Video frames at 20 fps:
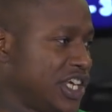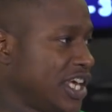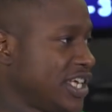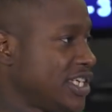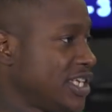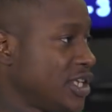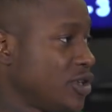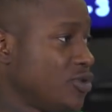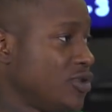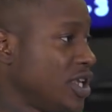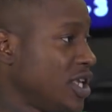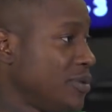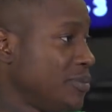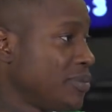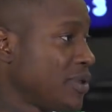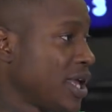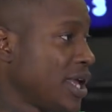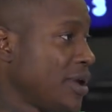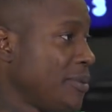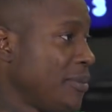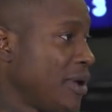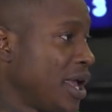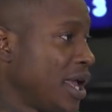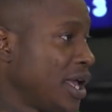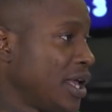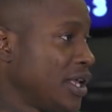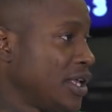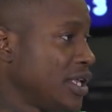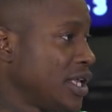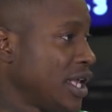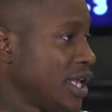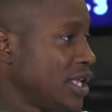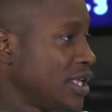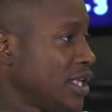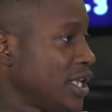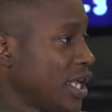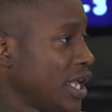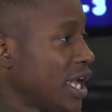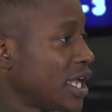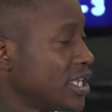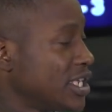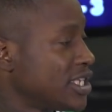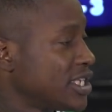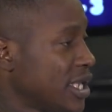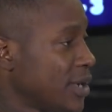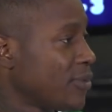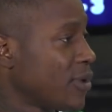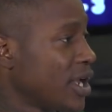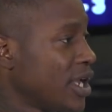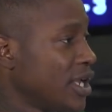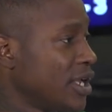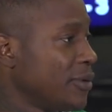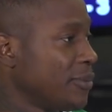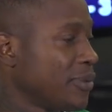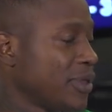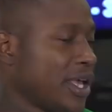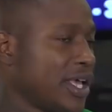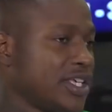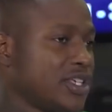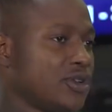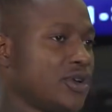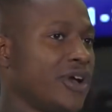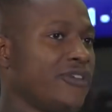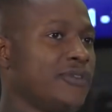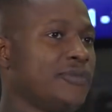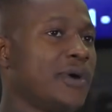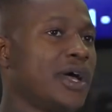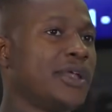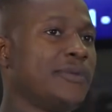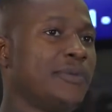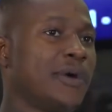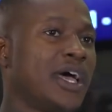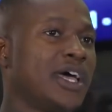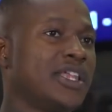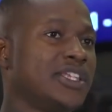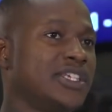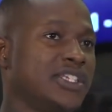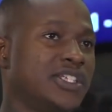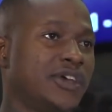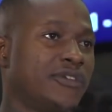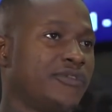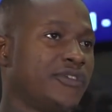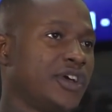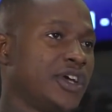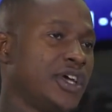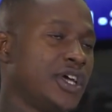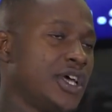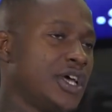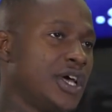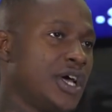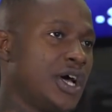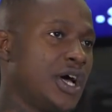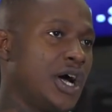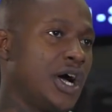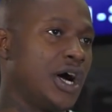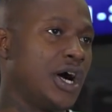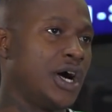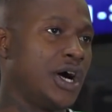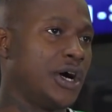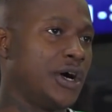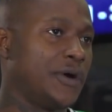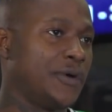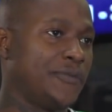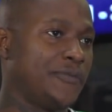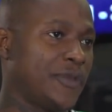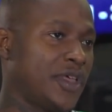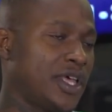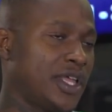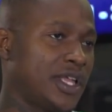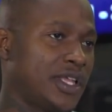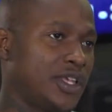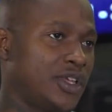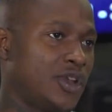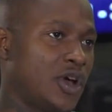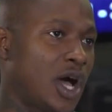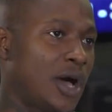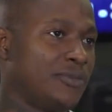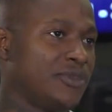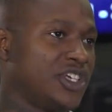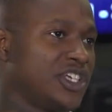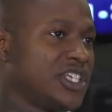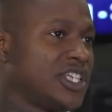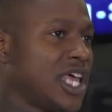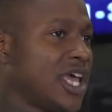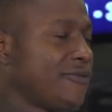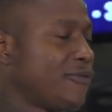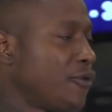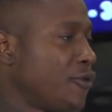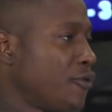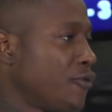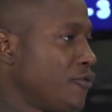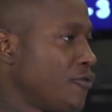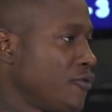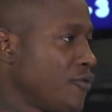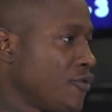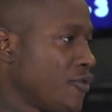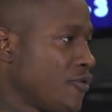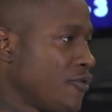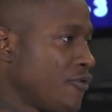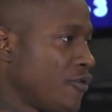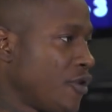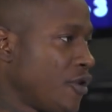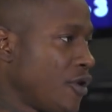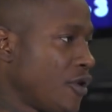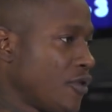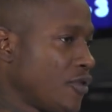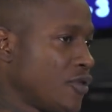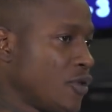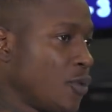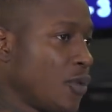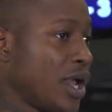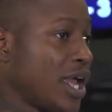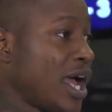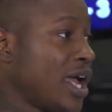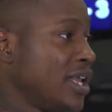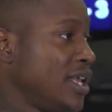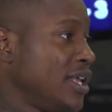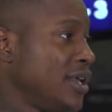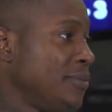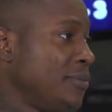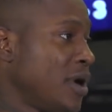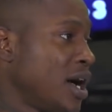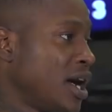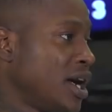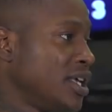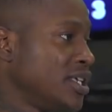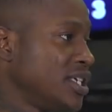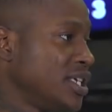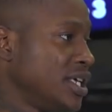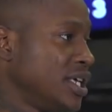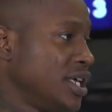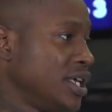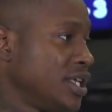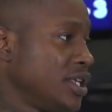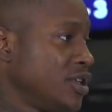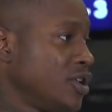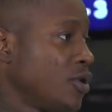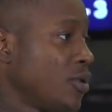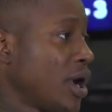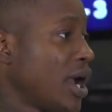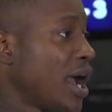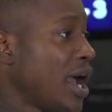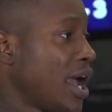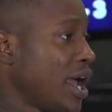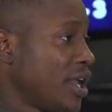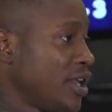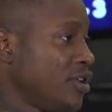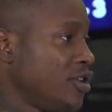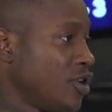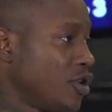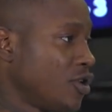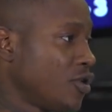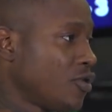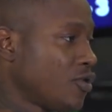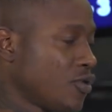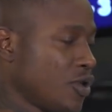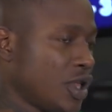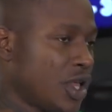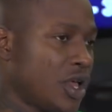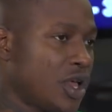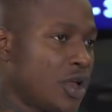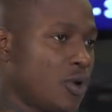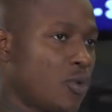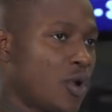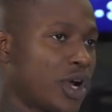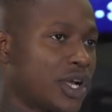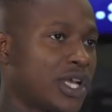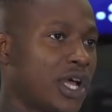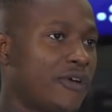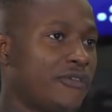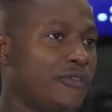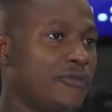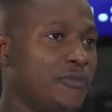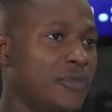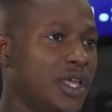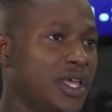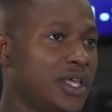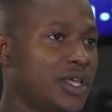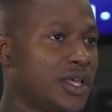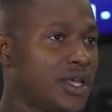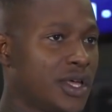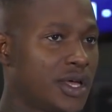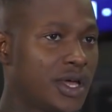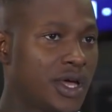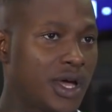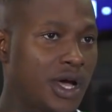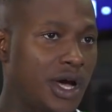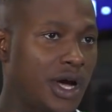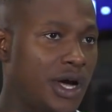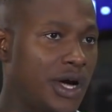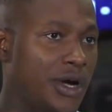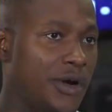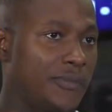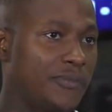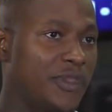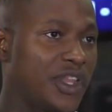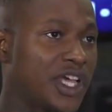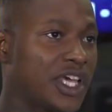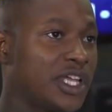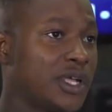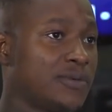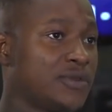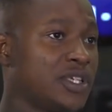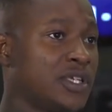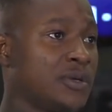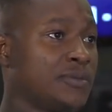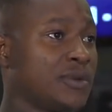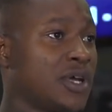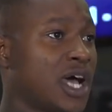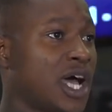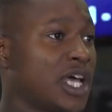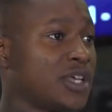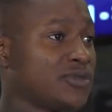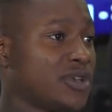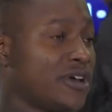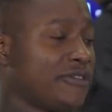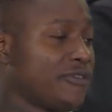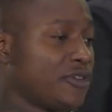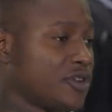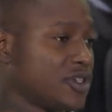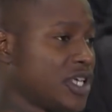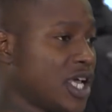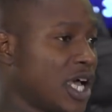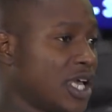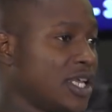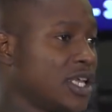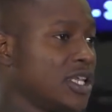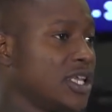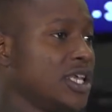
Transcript: Jason who didn't play in Maine. They got to step right into play. So everybody's path is different. And, you know, I'm just thankful for the way I did mine and the way I had, you know, it worked out for me. Looking up to them guys when I first got in the